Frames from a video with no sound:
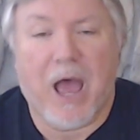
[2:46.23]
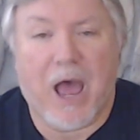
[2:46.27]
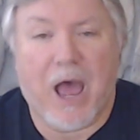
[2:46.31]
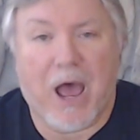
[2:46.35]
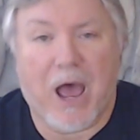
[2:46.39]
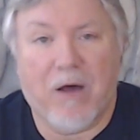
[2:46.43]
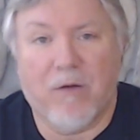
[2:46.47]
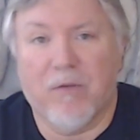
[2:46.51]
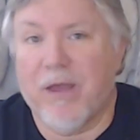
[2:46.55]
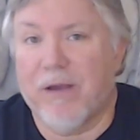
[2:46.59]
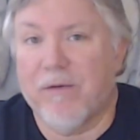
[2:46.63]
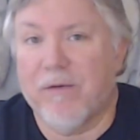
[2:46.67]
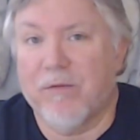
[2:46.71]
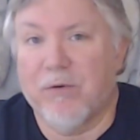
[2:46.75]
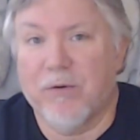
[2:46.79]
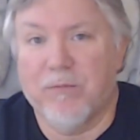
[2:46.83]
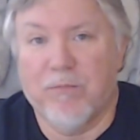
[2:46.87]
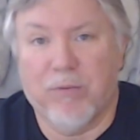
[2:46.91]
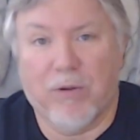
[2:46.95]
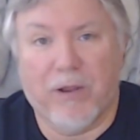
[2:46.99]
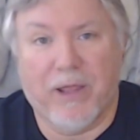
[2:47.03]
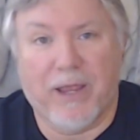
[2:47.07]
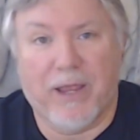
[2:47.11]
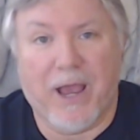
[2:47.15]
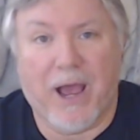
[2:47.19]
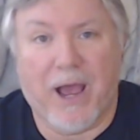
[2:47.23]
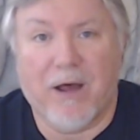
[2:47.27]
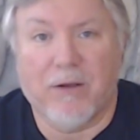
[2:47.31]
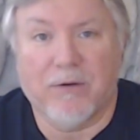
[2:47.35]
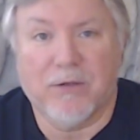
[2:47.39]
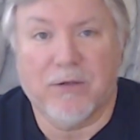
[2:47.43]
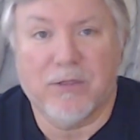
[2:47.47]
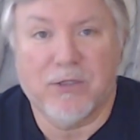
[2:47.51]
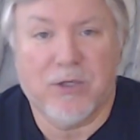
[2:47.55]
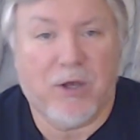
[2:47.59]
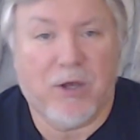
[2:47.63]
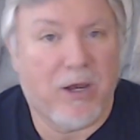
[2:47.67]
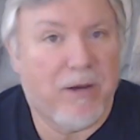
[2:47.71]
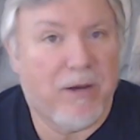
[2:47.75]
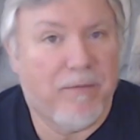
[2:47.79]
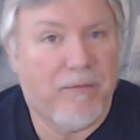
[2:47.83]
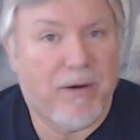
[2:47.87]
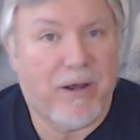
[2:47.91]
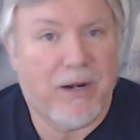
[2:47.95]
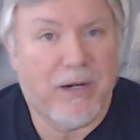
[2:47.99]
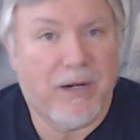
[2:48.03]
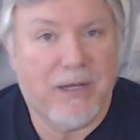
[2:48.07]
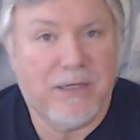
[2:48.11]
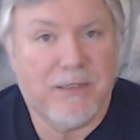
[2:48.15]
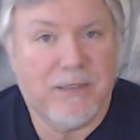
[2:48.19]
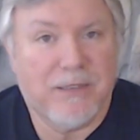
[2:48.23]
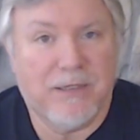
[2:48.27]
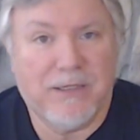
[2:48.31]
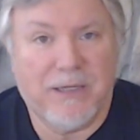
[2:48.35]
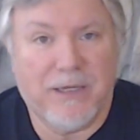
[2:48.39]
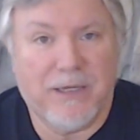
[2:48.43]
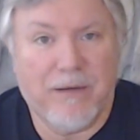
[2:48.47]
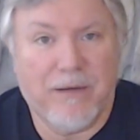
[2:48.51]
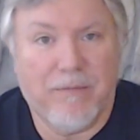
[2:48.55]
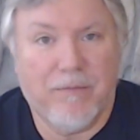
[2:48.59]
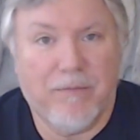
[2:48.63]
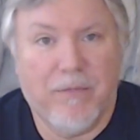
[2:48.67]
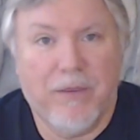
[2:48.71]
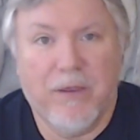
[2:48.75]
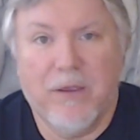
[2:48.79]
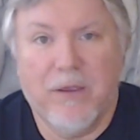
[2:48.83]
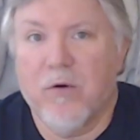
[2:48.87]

how that would play out. Talk about it as a team.